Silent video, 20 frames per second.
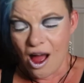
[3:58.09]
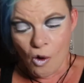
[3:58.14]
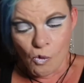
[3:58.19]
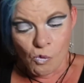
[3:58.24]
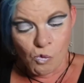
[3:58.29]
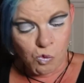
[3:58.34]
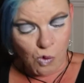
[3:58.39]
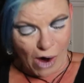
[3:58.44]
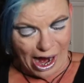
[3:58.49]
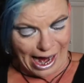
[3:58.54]

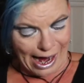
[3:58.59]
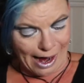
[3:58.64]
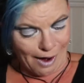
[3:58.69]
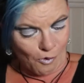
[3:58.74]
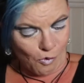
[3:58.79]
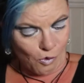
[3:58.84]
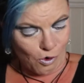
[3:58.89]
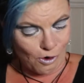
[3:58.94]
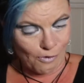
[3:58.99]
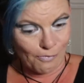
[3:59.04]

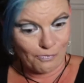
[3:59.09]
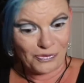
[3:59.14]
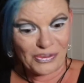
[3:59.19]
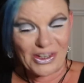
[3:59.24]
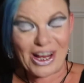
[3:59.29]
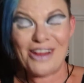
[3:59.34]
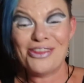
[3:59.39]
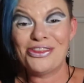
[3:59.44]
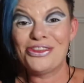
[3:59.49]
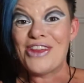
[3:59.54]
Wow,
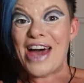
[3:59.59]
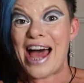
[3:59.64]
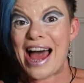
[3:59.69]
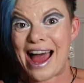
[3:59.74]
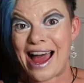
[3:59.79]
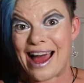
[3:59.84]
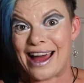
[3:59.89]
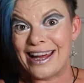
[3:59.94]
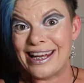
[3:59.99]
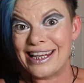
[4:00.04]

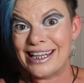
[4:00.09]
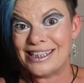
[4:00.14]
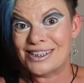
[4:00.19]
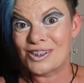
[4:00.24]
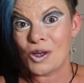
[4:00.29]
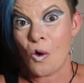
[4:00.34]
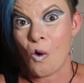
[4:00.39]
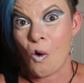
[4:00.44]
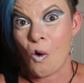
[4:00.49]
that is